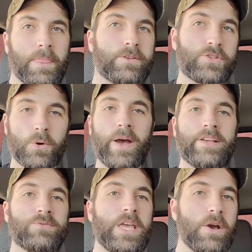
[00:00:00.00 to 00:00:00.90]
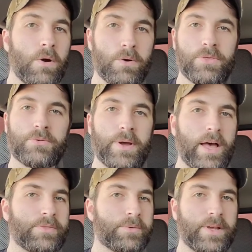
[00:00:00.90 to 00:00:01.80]
So, as we go
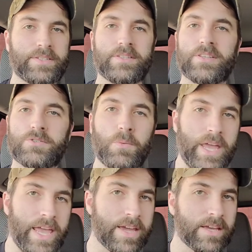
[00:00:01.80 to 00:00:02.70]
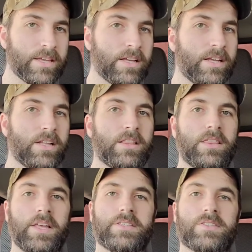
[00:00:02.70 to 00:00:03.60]
throughout the rest of this week,
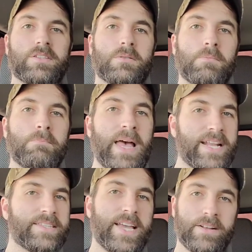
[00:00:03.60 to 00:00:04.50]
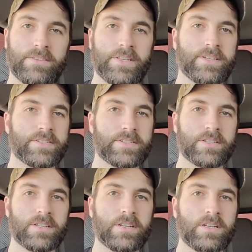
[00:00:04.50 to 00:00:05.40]
let's meditate on this.
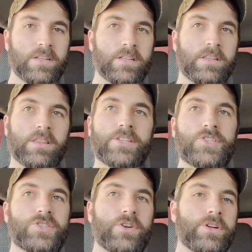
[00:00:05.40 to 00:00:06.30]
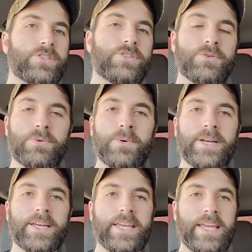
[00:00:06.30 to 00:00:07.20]
Let's start to
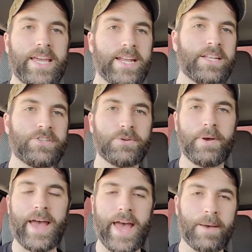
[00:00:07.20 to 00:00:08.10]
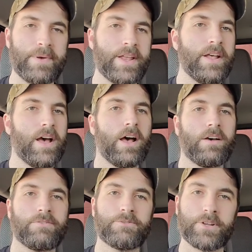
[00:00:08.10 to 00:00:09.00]
get into a habit
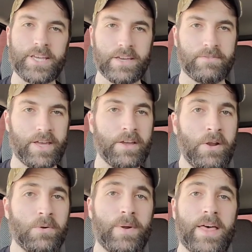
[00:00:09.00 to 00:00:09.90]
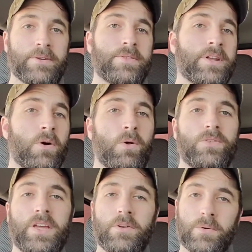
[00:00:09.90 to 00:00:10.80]
of forgiving rather than
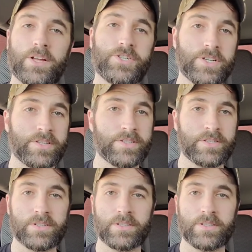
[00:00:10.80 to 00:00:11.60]
holding grudges.